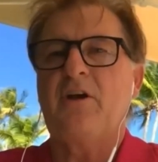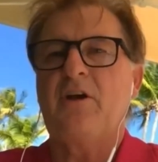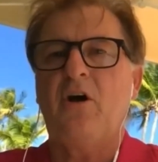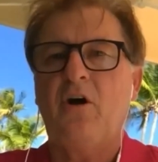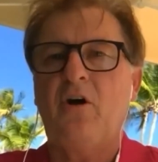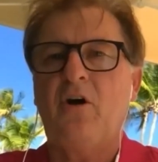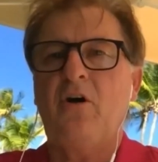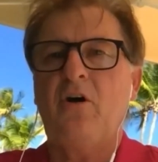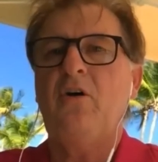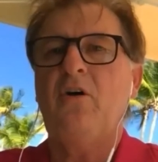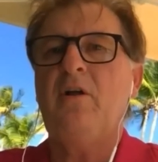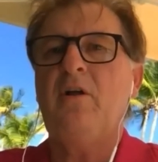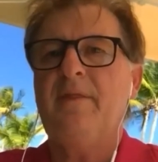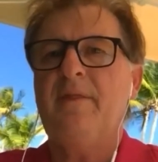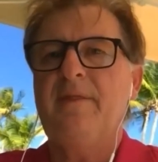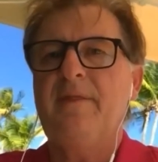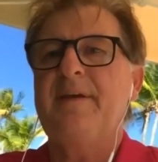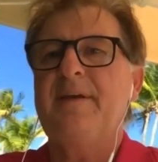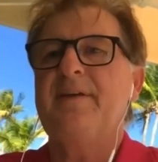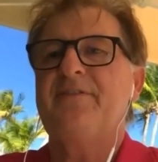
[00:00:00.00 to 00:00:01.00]
all
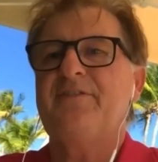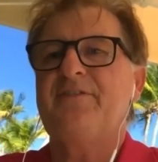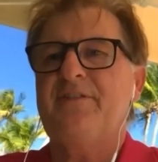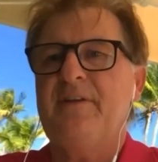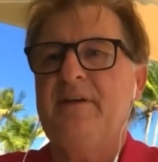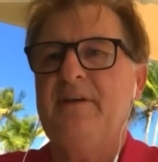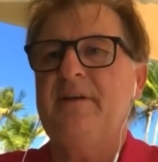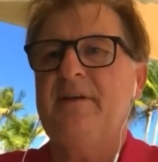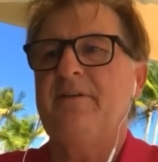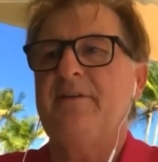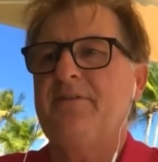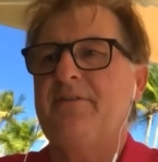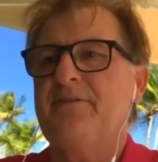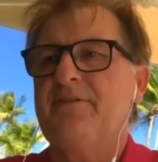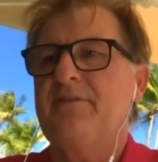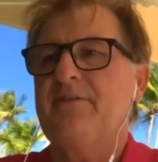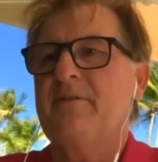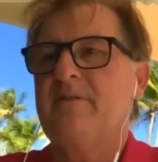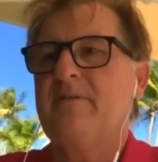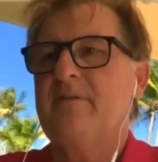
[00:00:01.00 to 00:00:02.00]
this is.